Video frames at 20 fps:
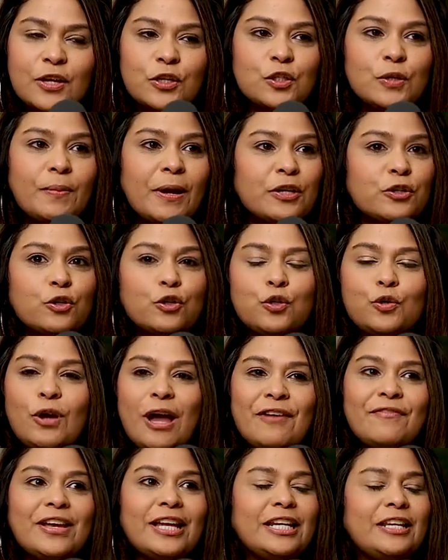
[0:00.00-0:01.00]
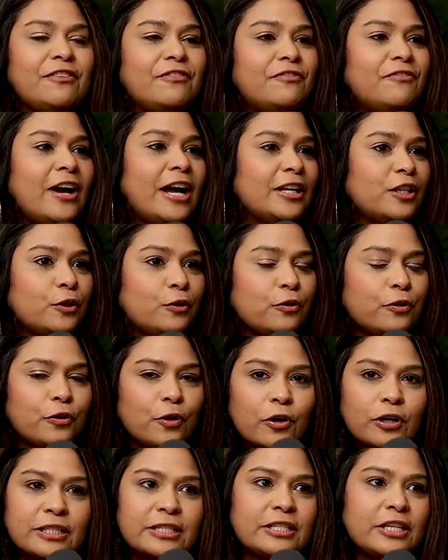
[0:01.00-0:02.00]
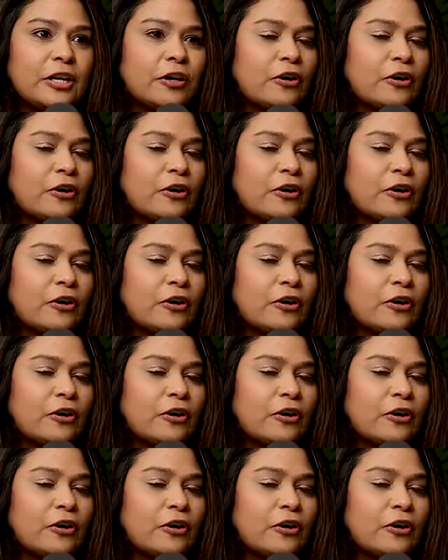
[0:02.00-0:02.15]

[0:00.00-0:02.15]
So, Pastor, do you have any final thoughts